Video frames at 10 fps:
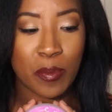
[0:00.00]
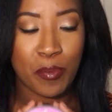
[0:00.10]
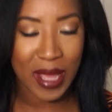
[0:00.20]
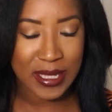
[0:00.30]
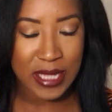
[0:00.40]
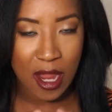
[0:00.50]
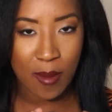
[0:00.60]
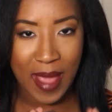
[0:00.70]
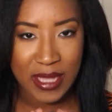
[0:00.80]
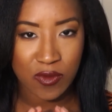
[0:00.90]
best
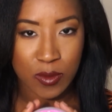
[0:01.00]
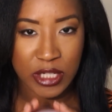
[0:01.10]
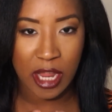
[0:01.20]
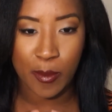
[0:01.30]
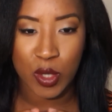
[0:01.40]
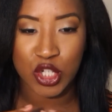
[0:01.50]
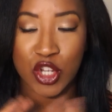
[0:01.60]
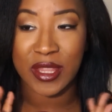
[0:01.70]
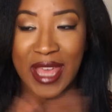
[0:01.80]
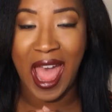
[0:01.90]
hair mask from Shea
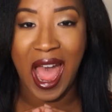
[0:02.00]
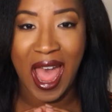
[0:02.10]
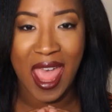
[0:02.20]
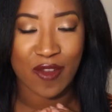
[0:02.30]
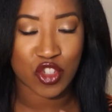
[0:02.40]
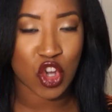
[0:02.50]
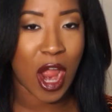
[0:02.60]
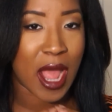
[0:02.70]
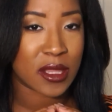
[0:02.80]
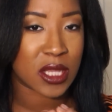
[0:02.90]
Moisture that I have
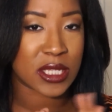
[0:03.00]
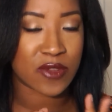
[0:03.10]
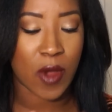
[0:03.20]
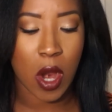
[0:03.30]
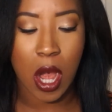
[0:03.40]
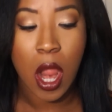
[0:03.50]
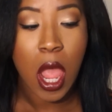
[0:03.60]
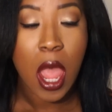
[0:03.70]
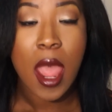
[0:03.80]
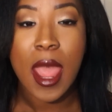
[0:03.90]
tried thus far.
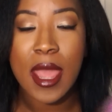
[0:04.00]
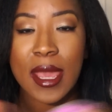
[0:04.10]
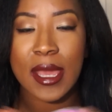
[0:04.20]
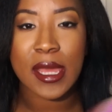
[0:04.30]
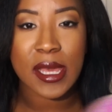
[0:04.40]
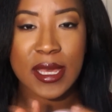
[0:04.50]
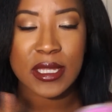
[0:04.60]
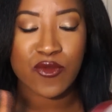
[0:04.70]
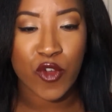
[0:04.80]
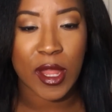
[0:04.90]
It
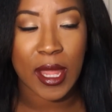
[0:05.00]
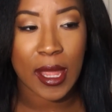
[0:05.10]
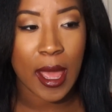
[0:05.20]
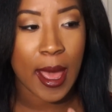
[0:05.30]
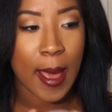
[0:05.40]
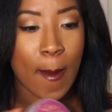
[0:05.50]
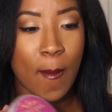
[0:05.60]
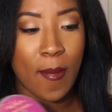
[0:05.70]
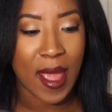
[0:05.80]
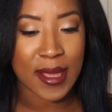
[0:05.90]
is freaking
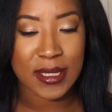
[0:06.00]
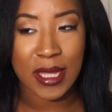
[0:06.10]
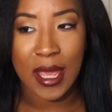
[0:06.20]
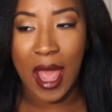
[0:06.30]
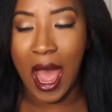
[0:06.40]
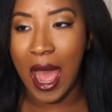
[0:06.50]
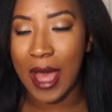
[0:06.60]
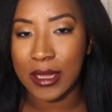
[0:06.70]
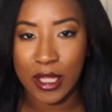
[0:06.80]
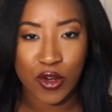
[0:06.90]
amazing.
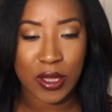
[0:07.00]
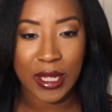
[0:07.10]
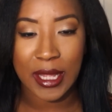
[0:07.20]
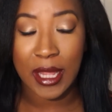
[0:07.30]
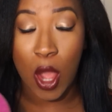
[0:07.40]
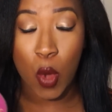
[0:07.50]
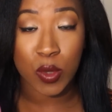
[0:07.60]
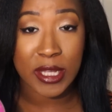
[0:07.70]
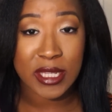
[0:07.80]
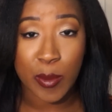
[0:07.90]
I literally
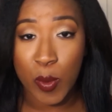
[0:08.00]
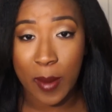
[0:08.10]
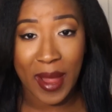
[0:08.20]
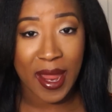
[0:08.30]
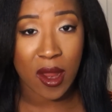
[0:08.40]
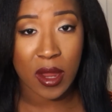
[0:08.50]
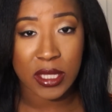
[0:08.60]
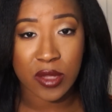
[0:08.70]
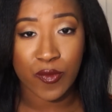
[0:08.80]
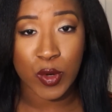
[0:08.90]
only separate my hair
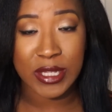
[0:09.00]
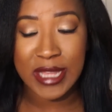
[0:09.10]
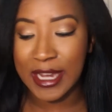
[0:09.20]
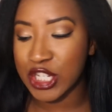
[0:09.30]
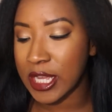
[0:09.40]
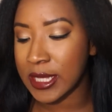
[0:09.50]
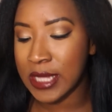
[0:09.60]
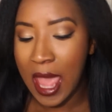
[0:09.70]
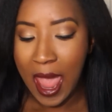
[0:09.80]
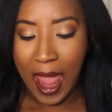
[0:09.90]
into 4
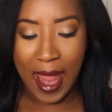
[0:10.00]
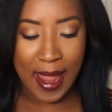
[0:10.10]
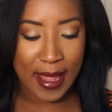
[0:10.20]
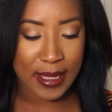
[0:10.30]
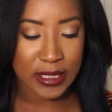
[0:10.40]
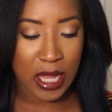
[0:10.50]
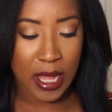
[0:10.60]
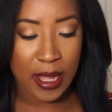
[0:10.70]
sections and